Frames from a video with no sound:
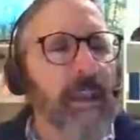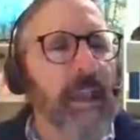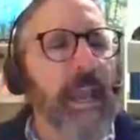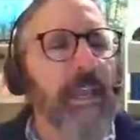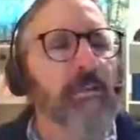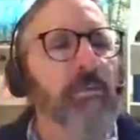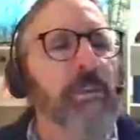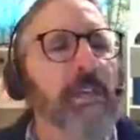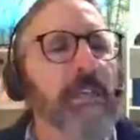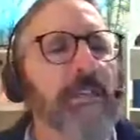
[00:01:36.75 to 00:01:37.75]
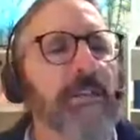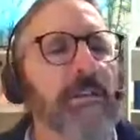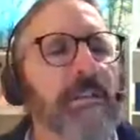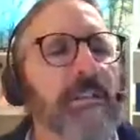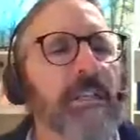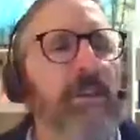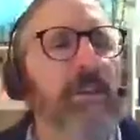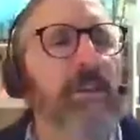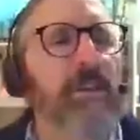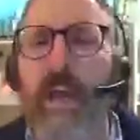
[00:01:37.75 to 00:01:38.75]
Hey, Lucas, good to see you
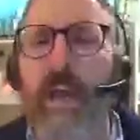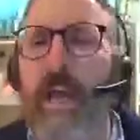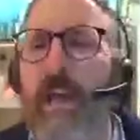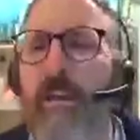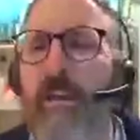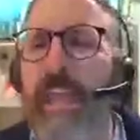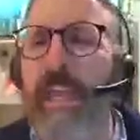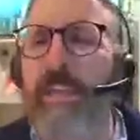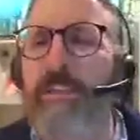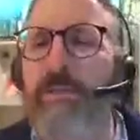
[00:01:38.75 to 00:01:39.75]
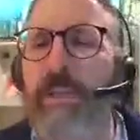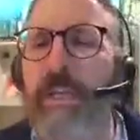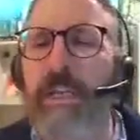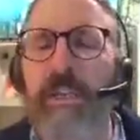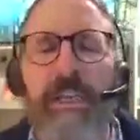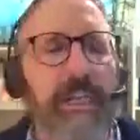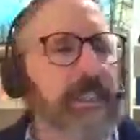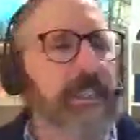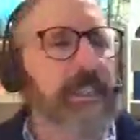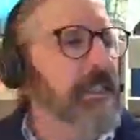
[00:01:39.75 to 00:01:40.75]
as well. Thanks, Luna. Thanks,
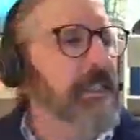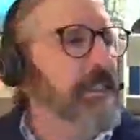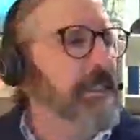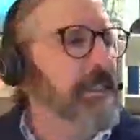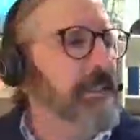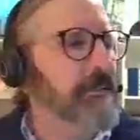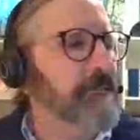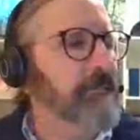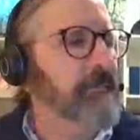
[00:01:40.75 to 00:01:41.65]
Cadence.